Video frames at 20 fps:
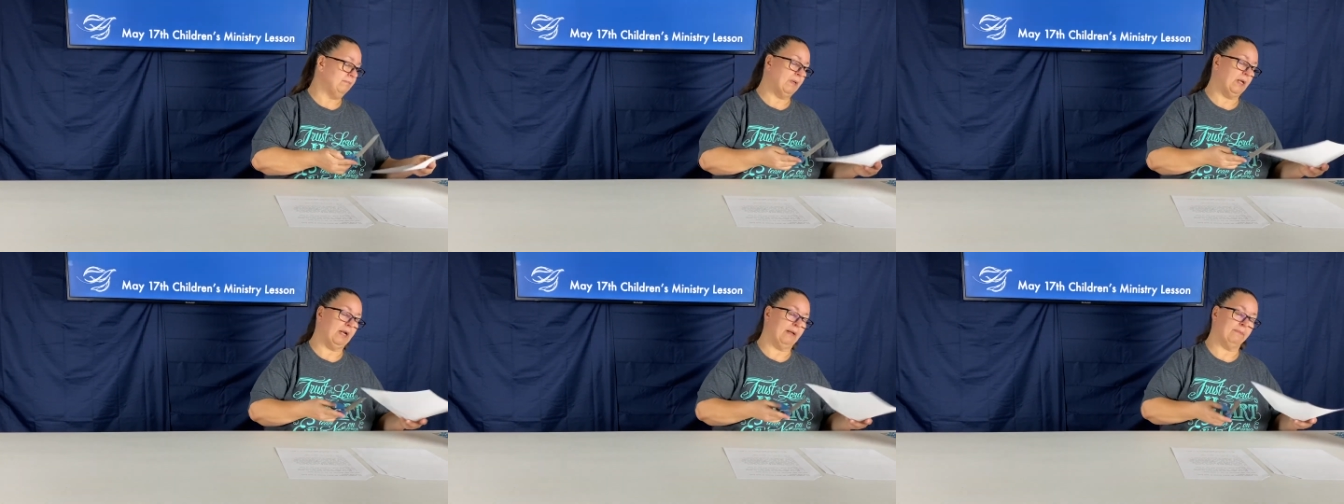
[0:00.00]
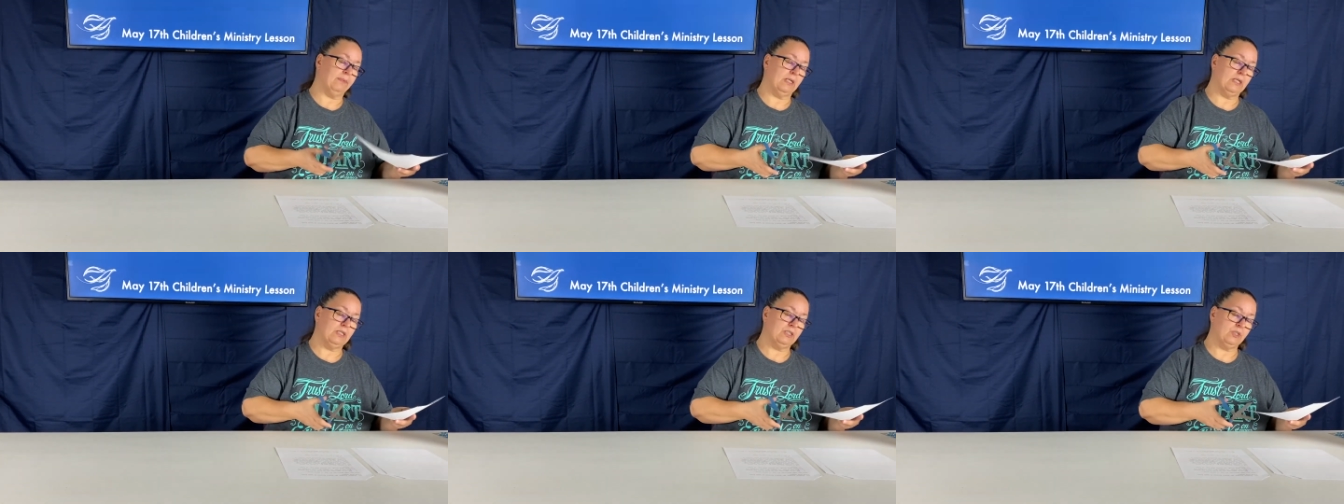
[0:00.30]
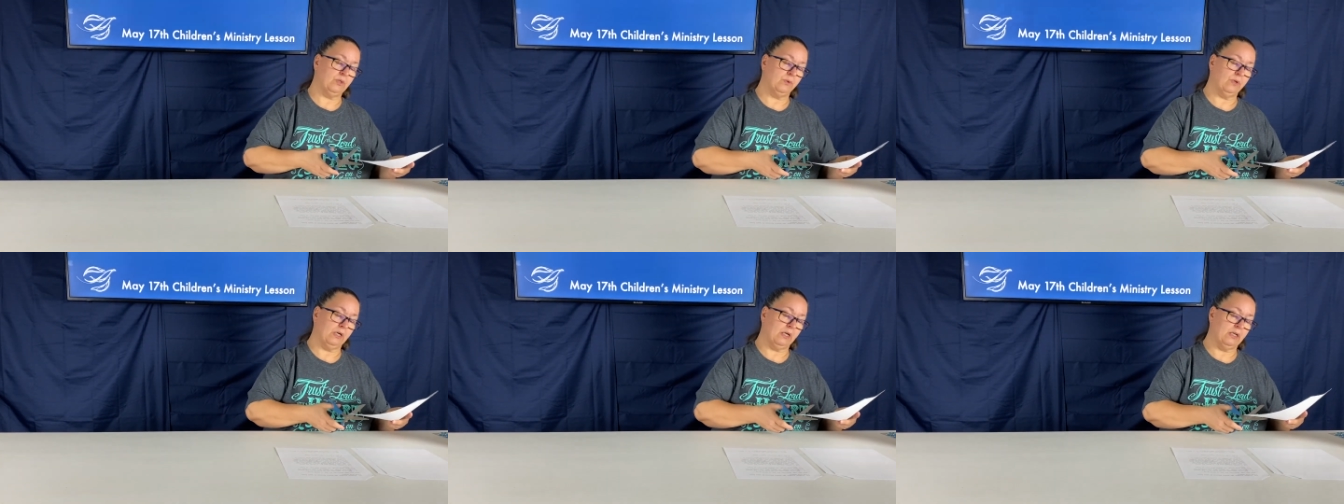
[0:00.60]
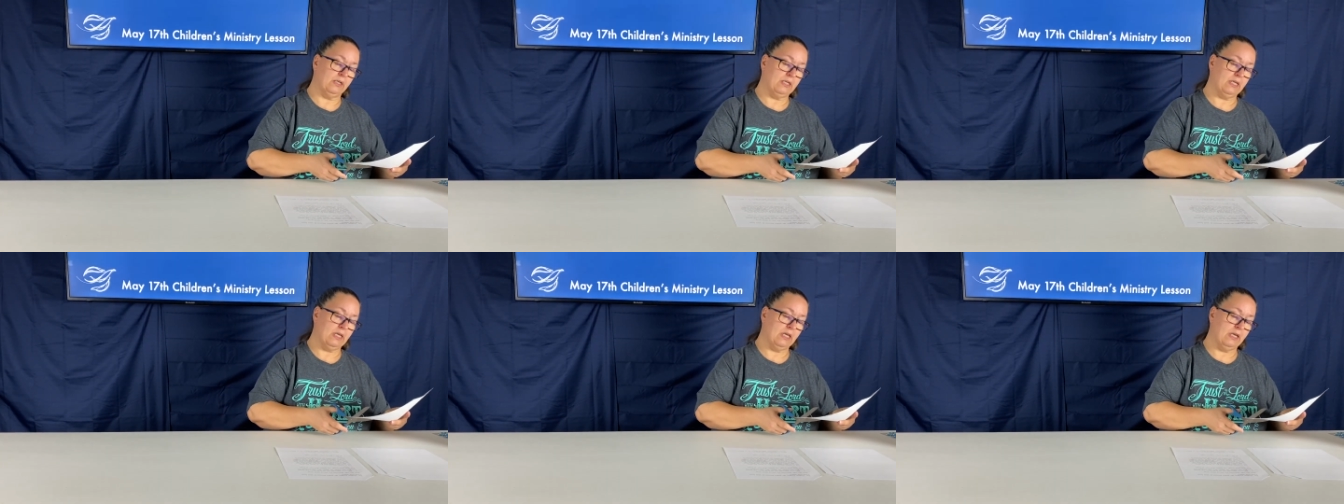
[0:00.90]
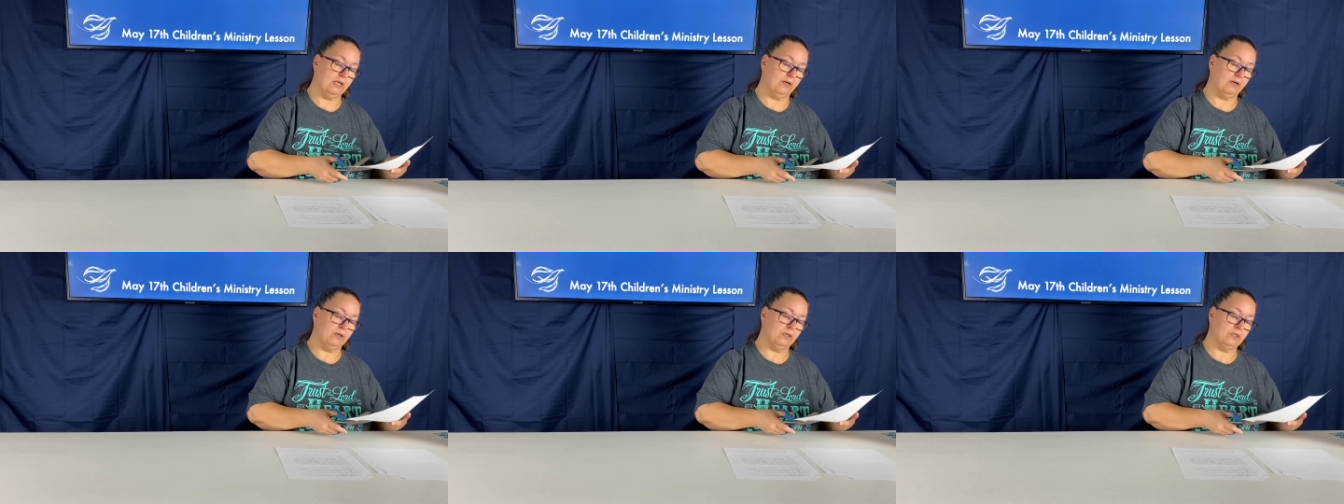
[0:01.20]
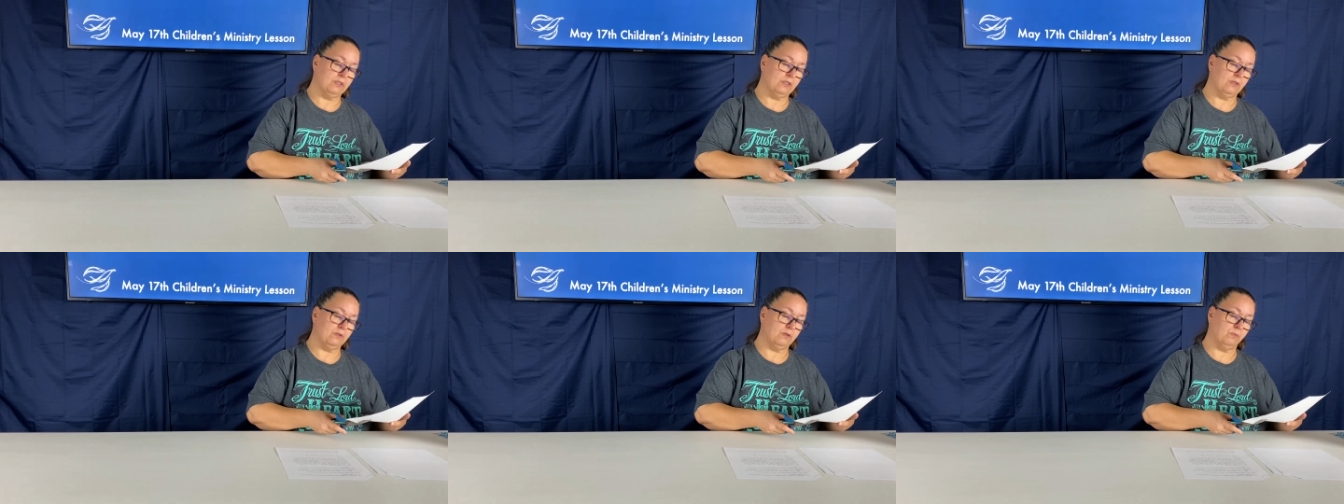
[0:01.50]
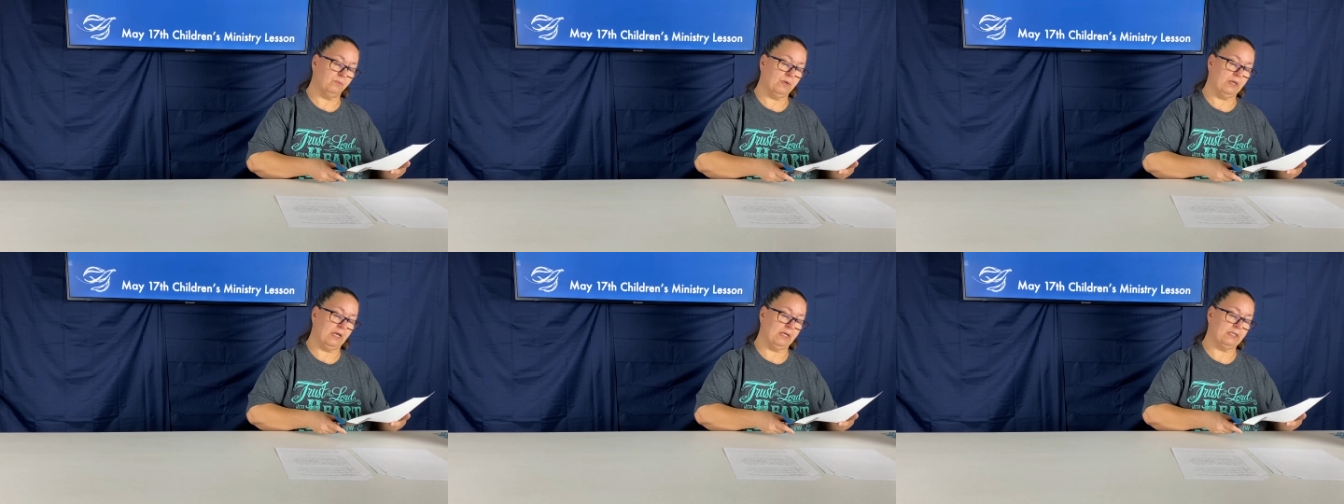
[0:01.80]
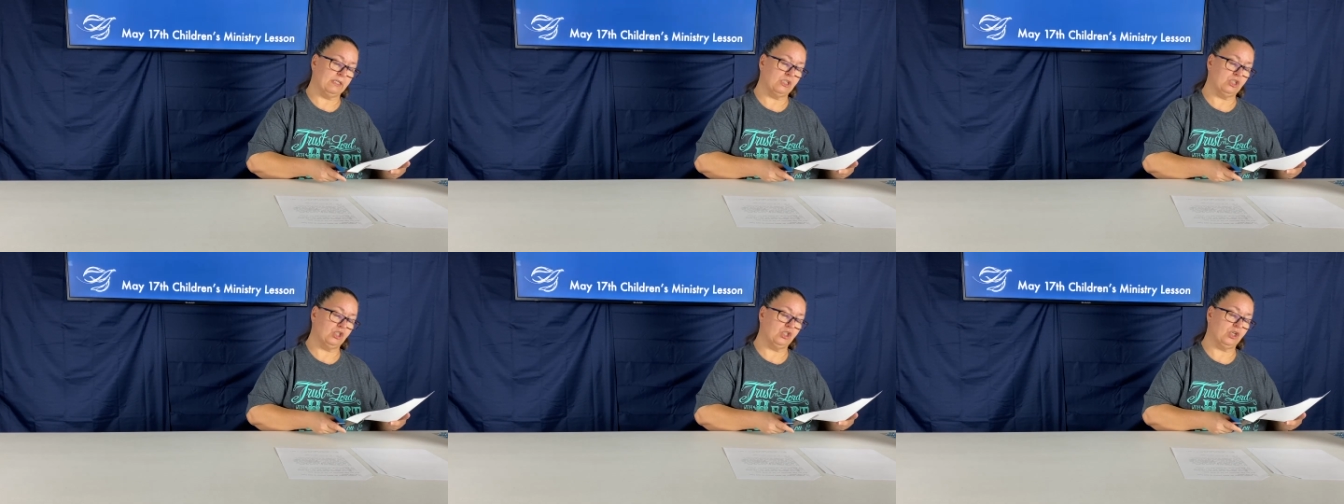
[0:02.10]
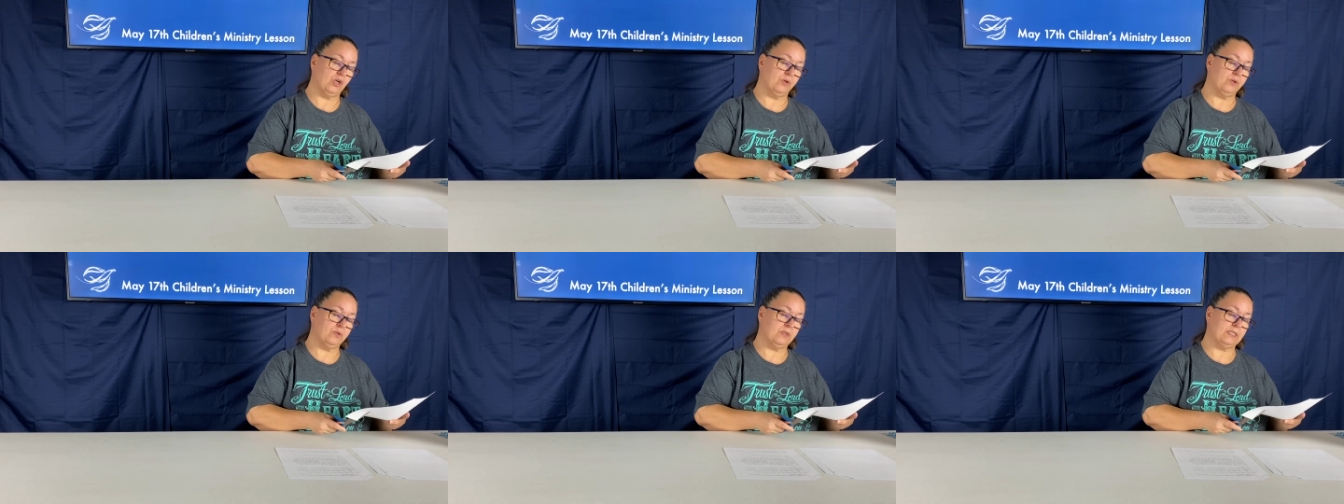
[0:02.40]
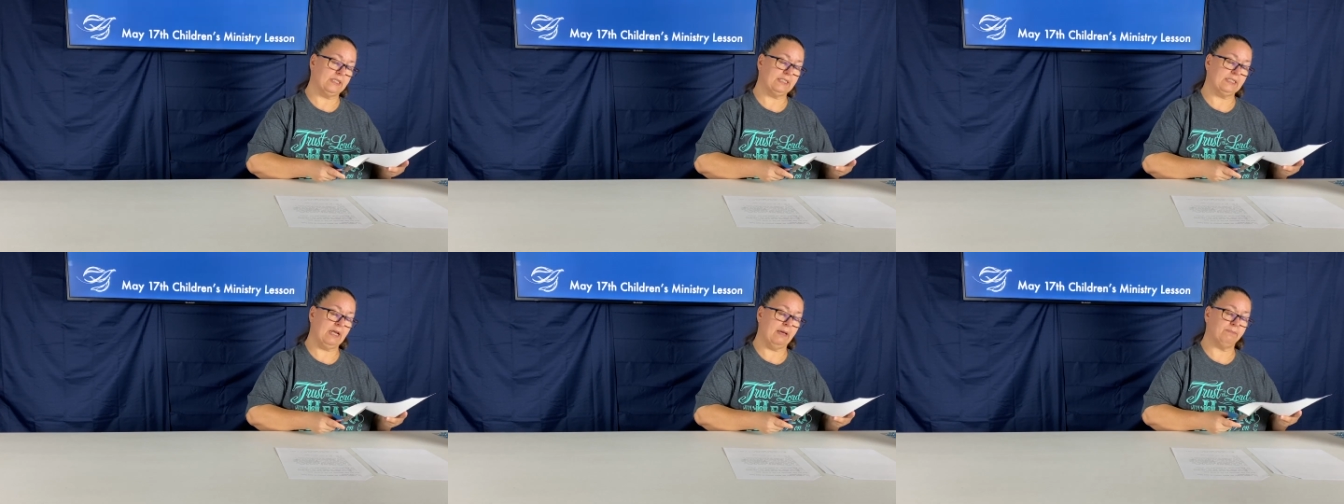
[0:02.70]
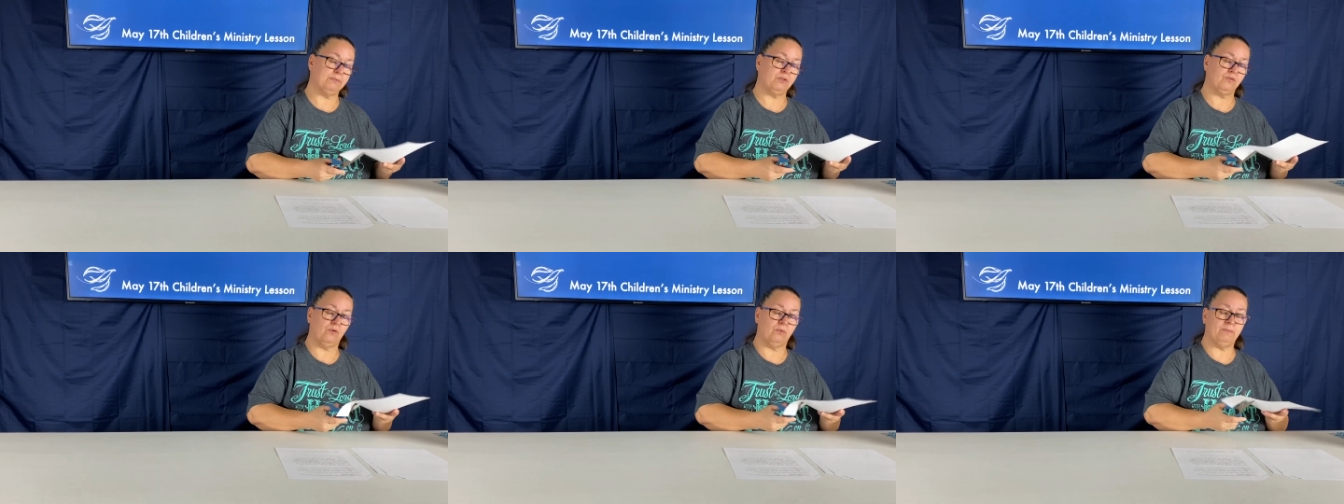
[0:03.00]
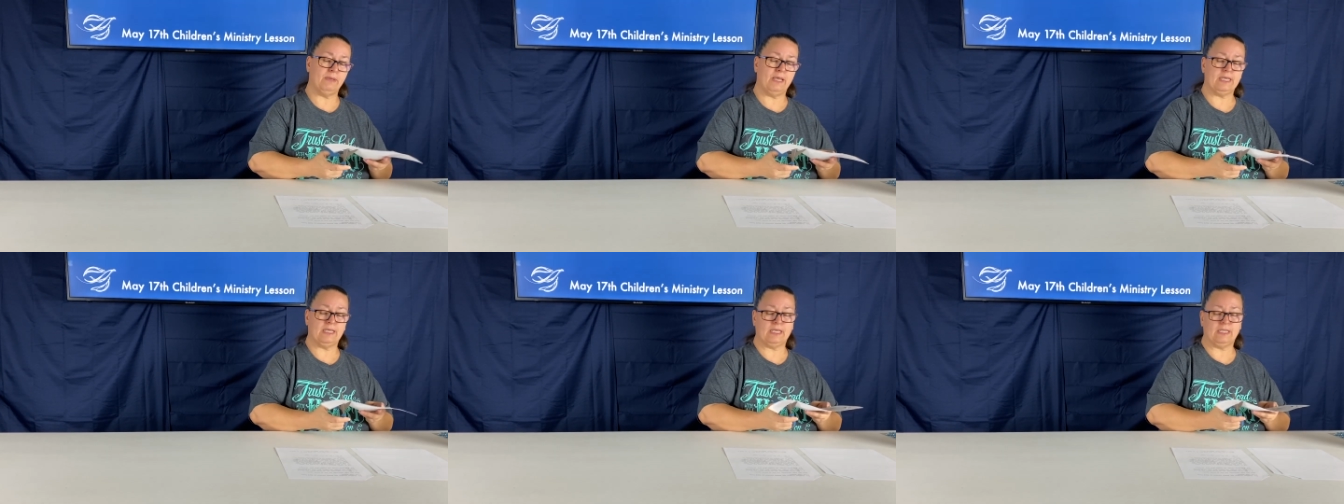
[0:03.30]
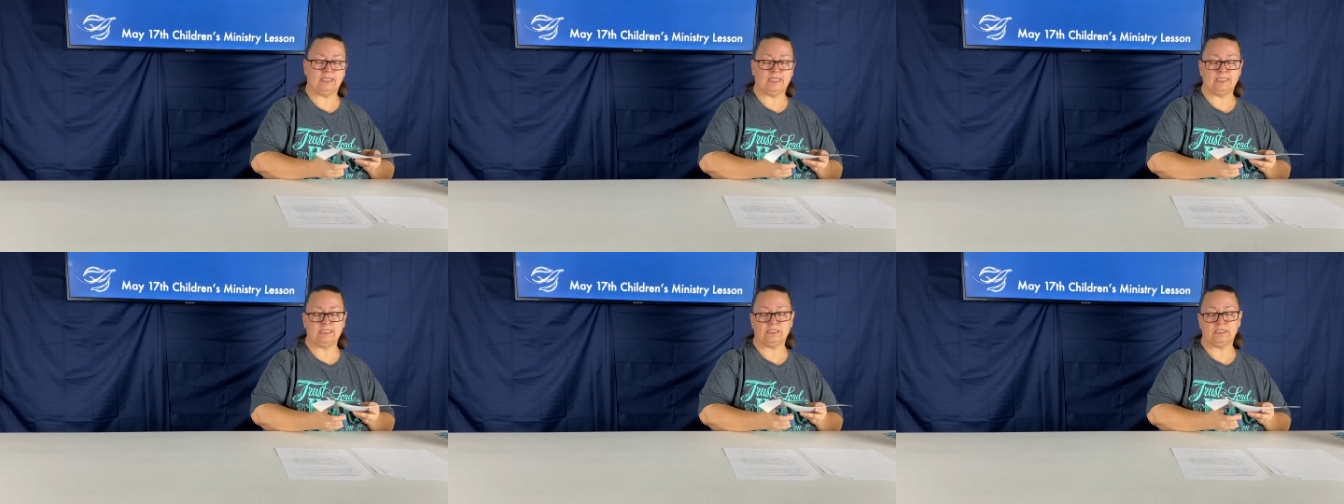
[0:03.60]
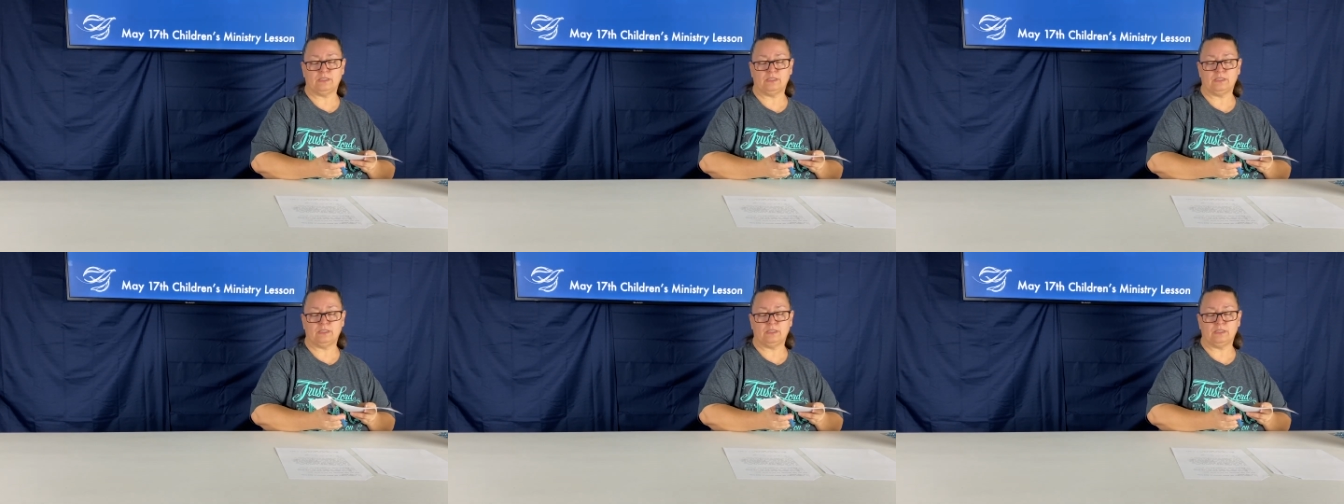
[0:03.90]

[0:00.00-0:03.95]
but I'm gonna do it on here so that we, I can show you the steps for making this.